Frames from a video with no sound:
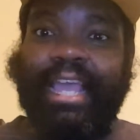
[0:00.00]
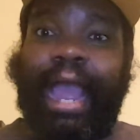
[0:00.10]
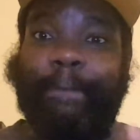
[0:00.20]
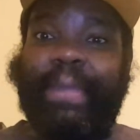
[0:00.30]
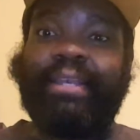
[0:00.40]

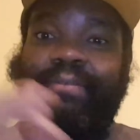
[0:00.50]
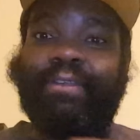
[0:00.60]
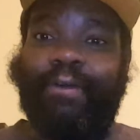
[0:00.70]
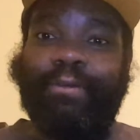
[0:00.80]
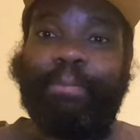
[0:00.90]
I picked them
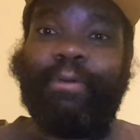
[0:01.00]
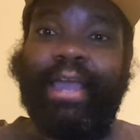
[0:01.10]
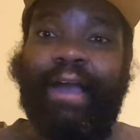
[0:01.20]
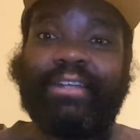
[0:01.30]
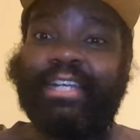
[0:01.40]
to go to the
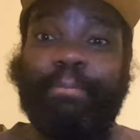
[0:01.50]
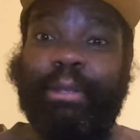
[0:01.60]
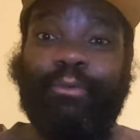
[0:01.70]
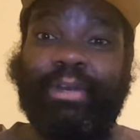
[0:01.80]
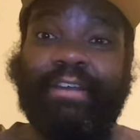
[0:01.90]
playoffs. I didn't
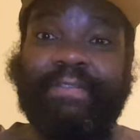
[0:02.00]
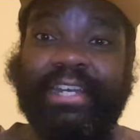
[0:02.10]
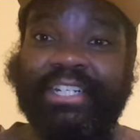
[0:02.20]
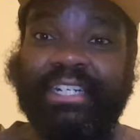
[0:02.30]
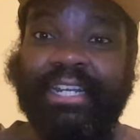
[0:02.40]
pick them to win the
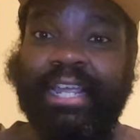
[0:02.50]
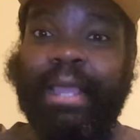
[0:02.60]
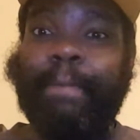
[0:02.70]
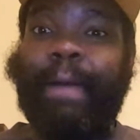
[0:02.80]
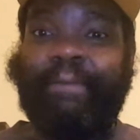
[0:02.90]
division,
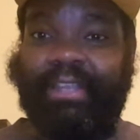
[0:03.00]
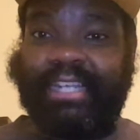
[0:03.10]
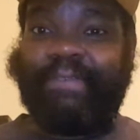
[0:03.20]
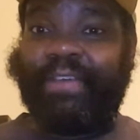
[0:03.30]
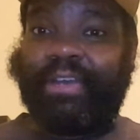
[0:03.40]

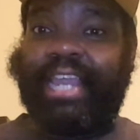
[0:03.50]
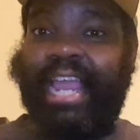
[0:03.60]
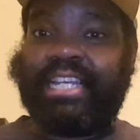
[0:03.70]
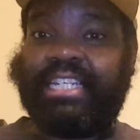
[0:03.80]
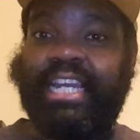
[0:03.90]
because I figured
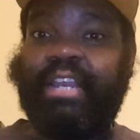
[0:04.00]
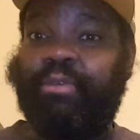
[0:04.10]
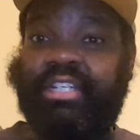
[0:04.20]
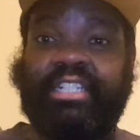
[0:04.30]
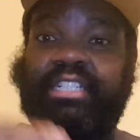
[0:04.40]
Kansas City
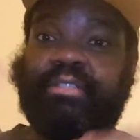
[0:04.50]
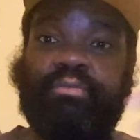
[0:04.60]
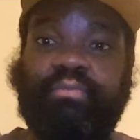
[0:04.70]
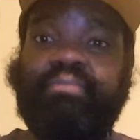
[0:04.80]
would just